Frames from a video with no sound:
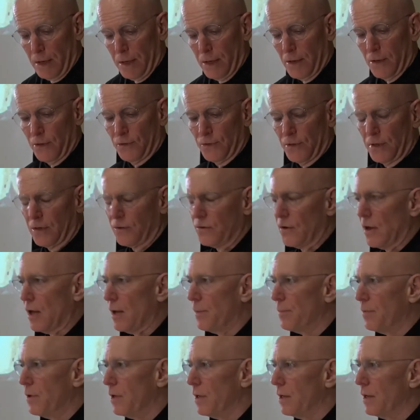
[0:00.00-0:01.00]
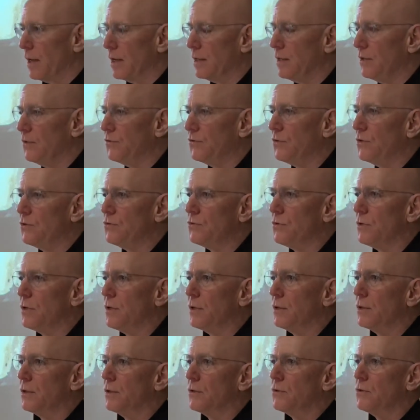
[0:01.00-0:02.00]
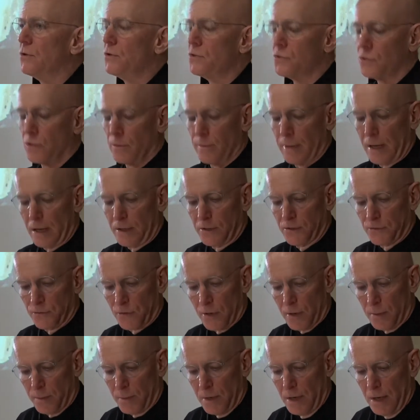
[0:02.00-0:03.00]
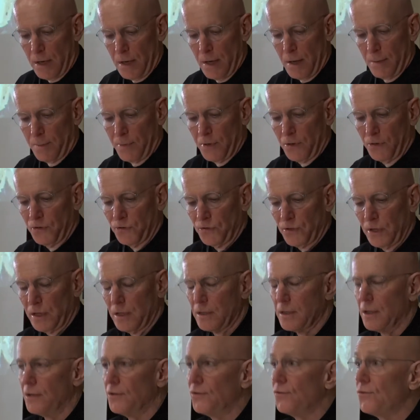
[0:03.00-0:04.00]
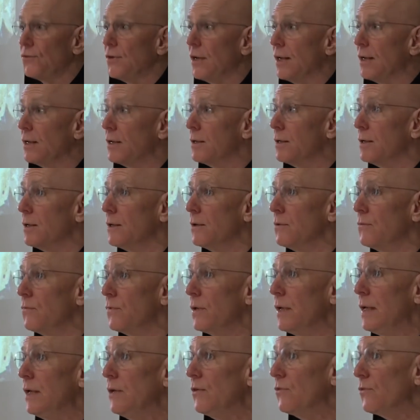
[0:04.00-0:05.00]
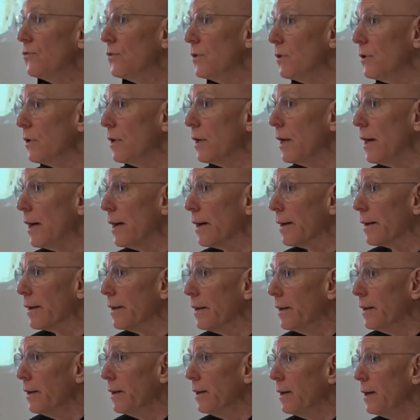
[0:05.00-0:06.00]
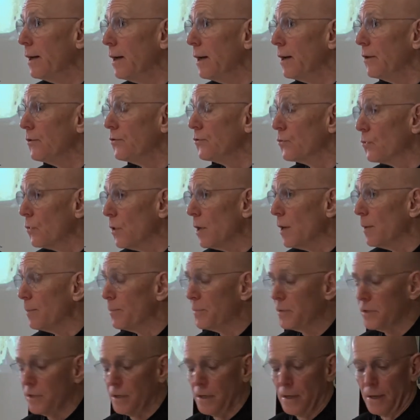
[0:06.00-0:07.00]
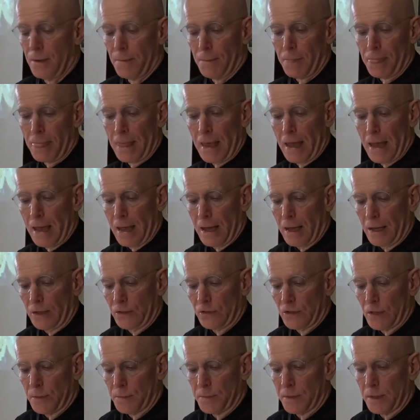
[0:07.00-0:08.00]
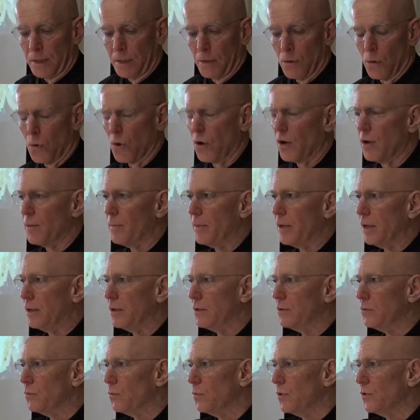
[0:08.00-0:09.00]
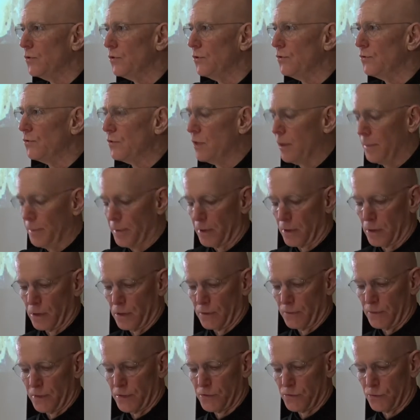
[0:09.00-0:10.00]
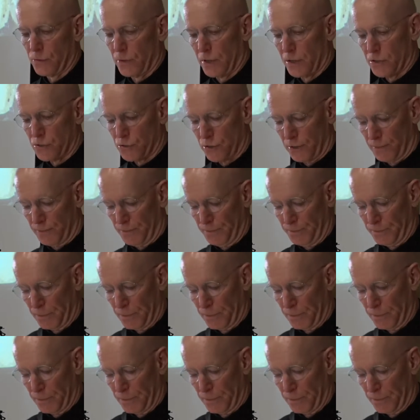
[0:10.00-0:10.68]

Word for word: Here's an example, a 19th century liturgical manuscript, but you see the distinctive East Syriac uh, script and some of the ornament which is typical of this tradition.